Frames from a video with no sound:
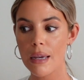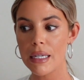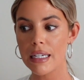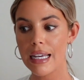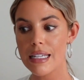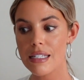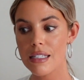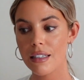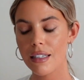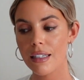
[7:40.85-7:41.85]
I mean, I guess
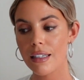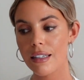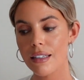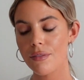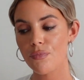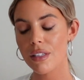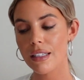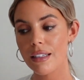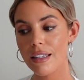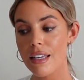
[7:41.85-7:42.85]
uh,
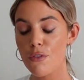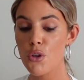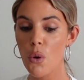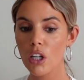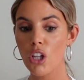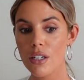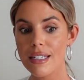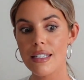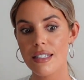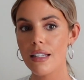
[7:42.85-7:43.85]
if you are long
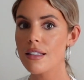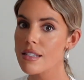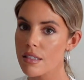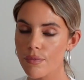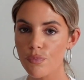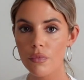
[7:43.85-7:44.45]
distance,